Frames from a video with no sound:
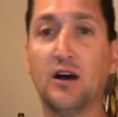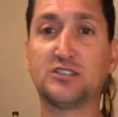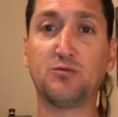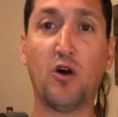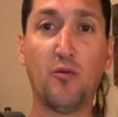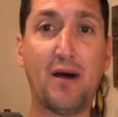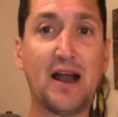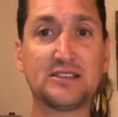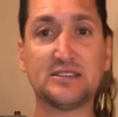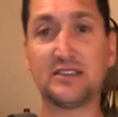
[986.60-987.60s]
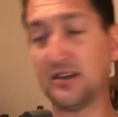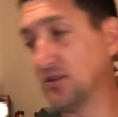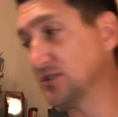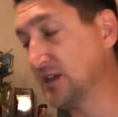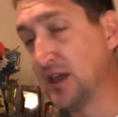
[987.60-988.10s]
a small box of
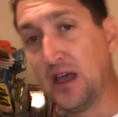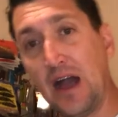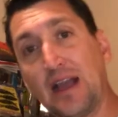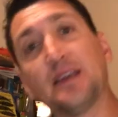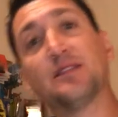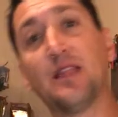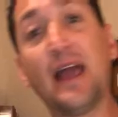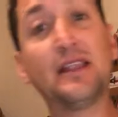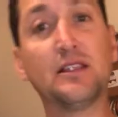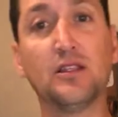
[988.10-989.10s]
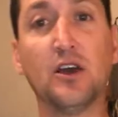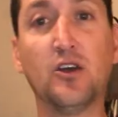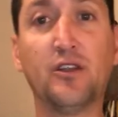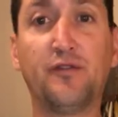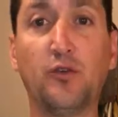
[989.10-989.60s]
tails, I can lighten the
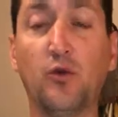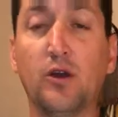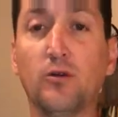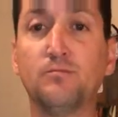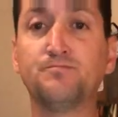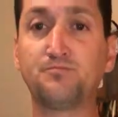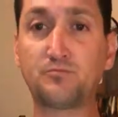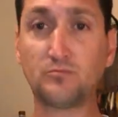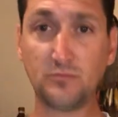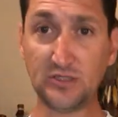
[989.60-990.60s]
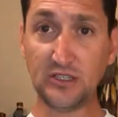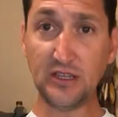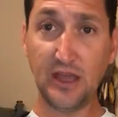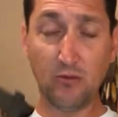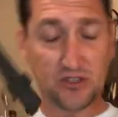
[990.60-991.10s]
load, if you will.
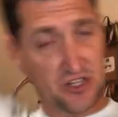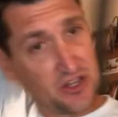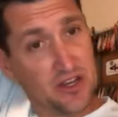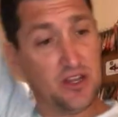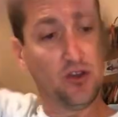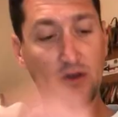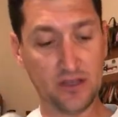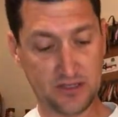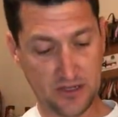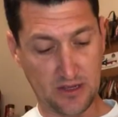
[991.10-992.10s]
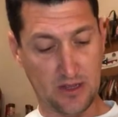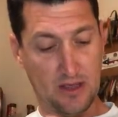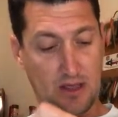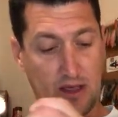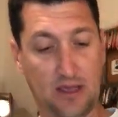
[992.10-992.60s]
And what you can do is,
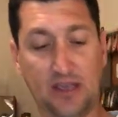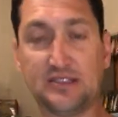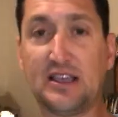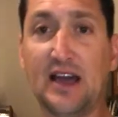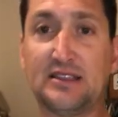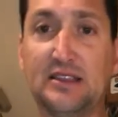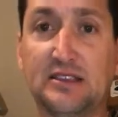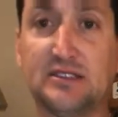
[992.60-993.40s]
he's got